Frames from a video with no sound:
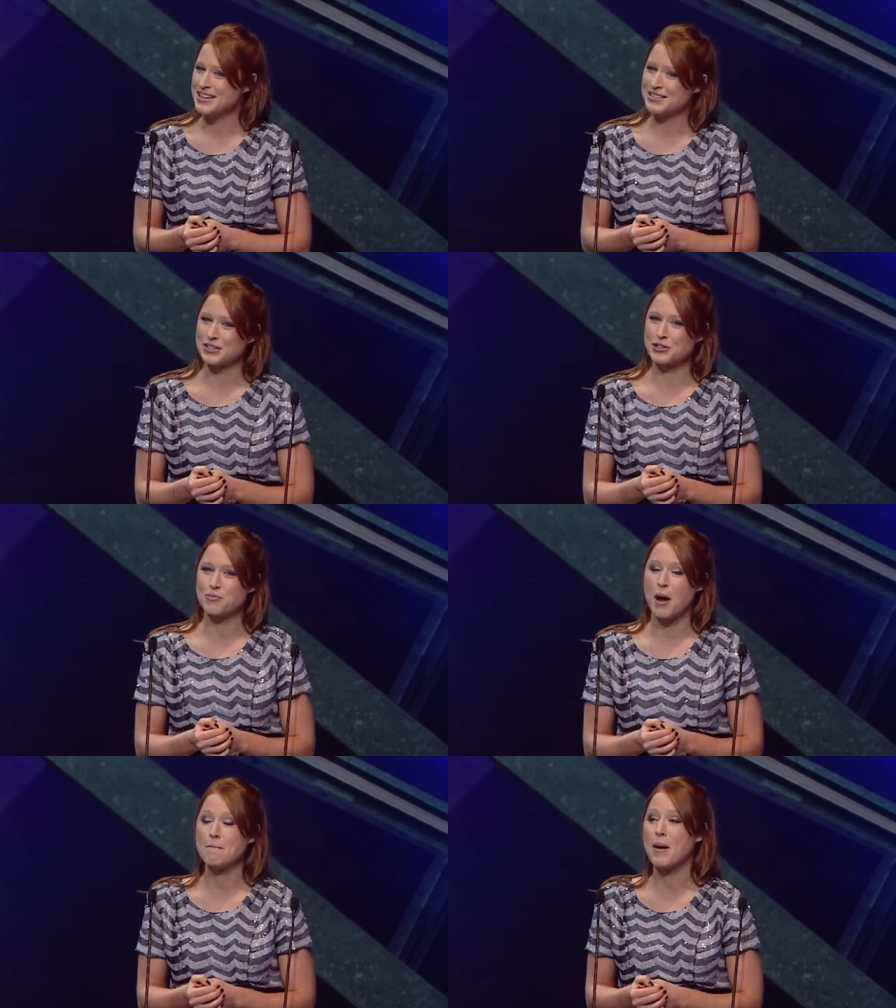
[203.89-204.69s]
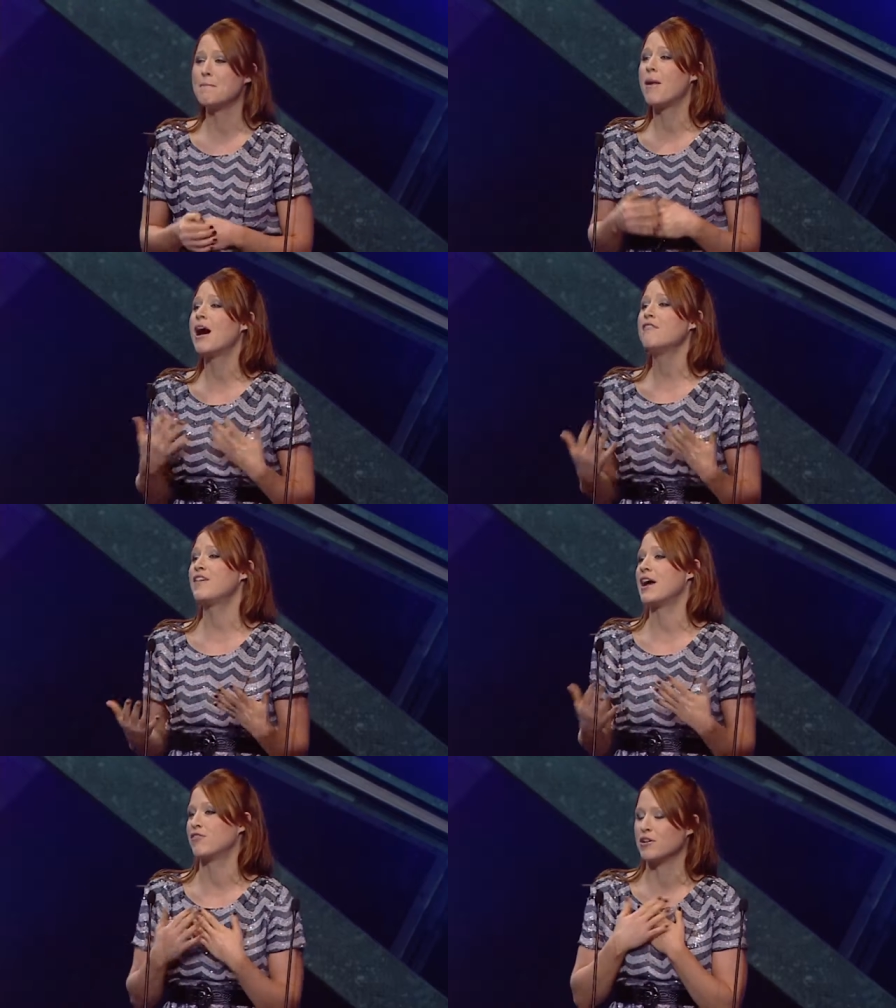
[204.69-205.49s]
It's a good one. But my
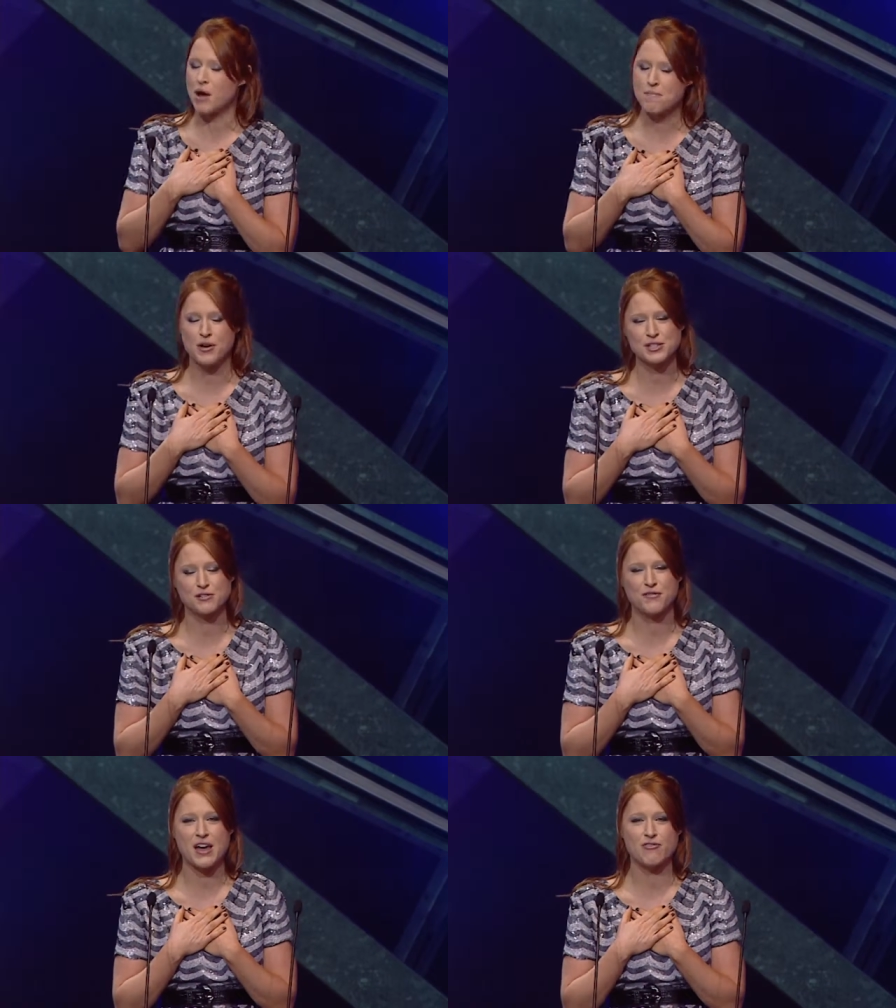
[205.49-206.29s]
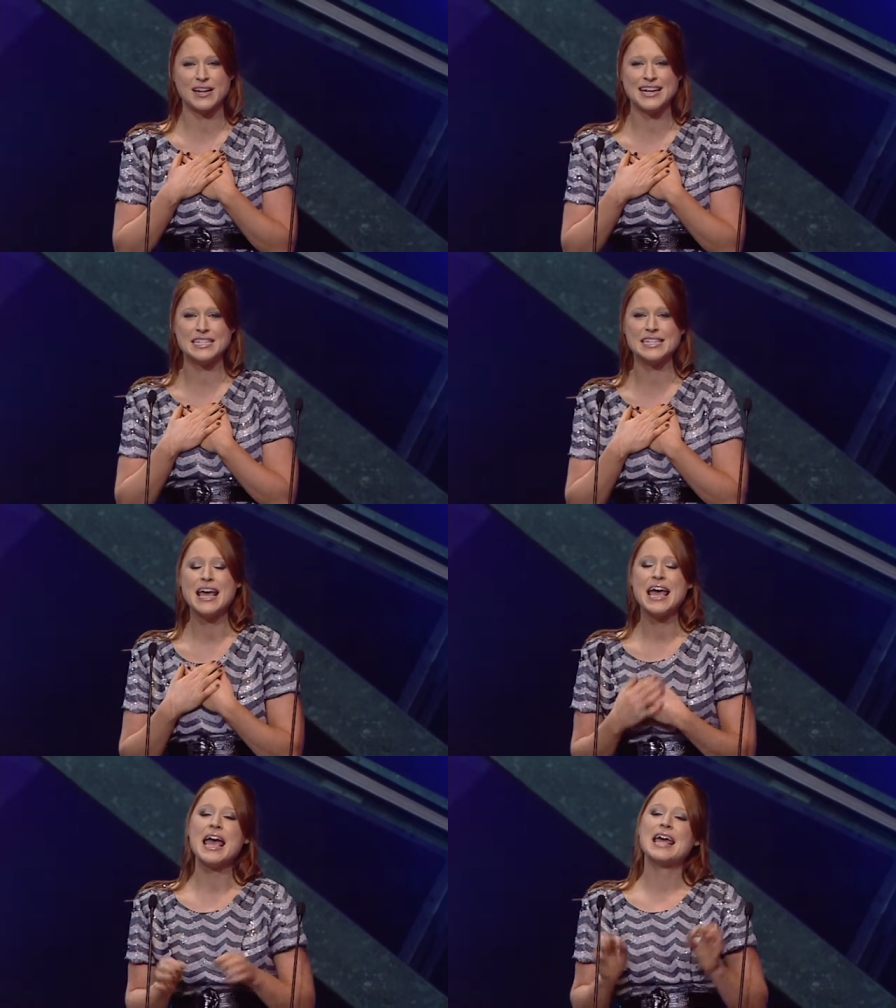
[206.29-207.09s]
favourite, my personal favourite, is
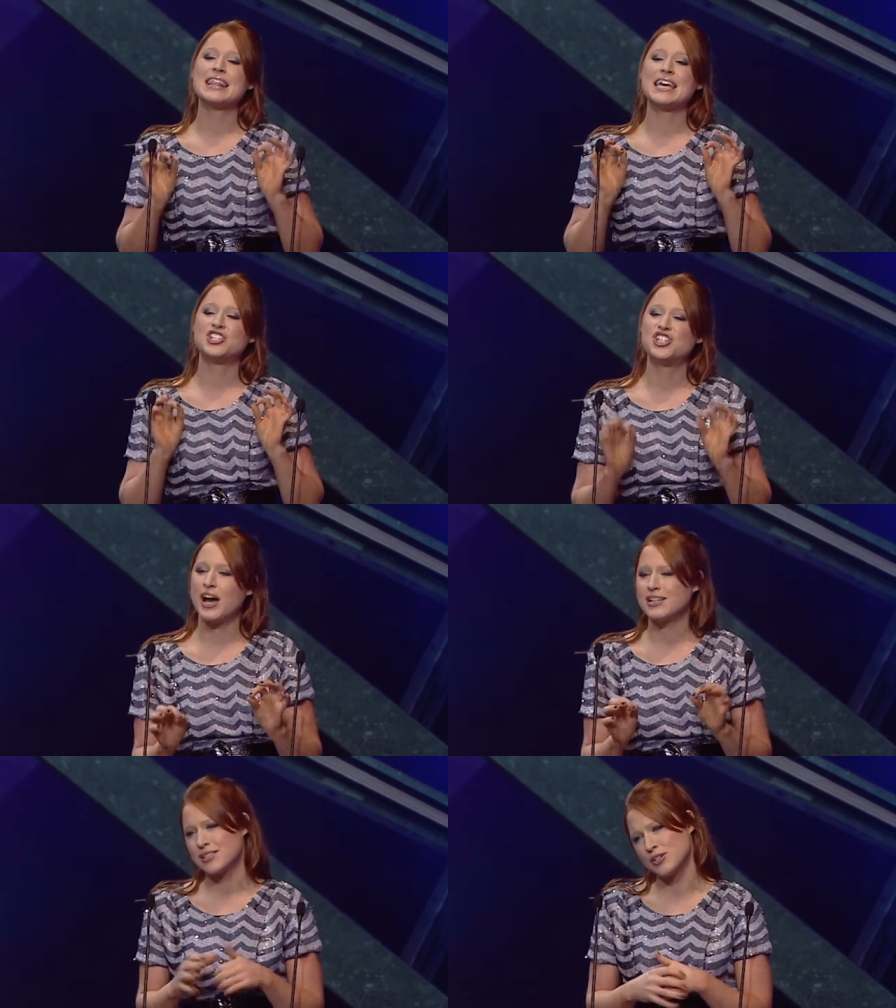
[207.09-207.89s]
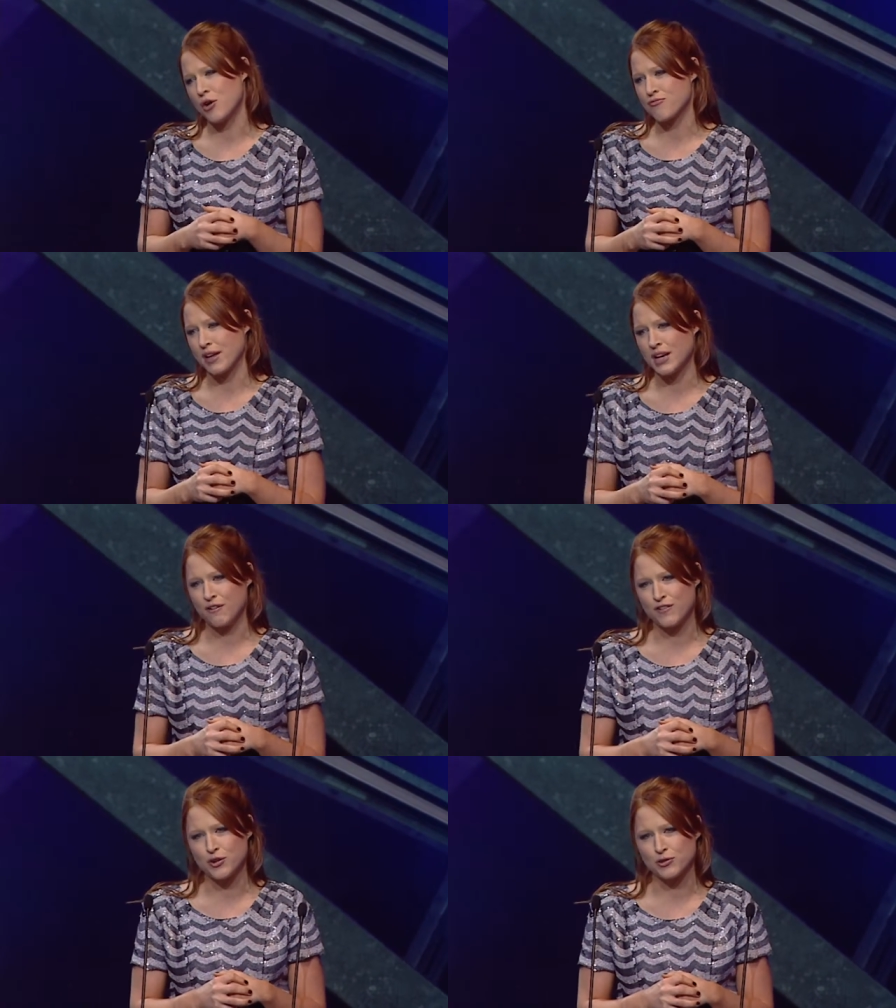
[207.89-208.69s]
they're just not
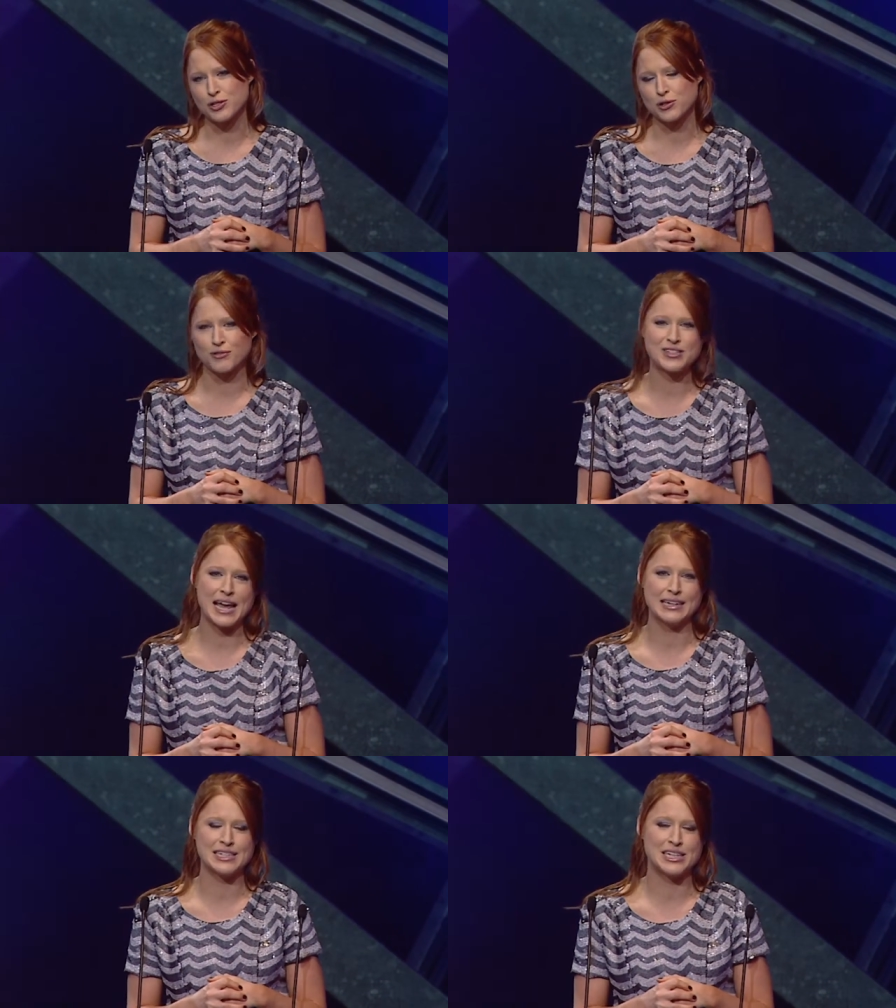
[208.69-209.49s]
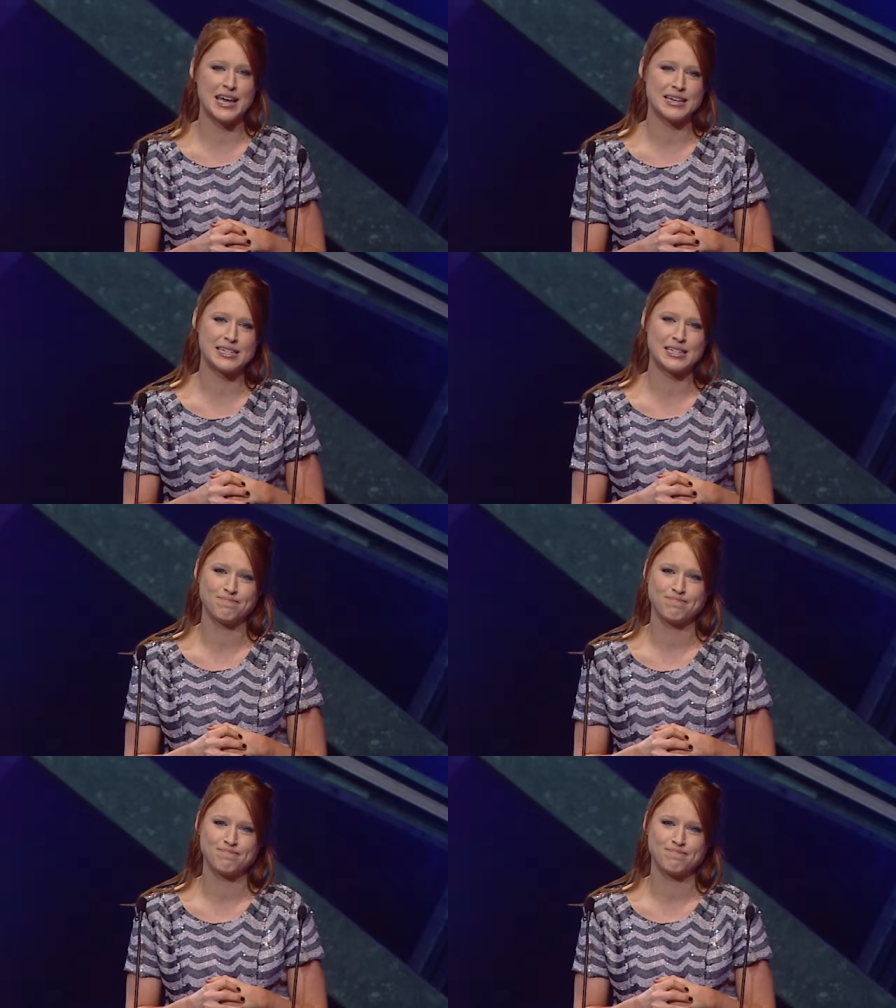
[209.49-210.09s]
ready for your sort of talent yet.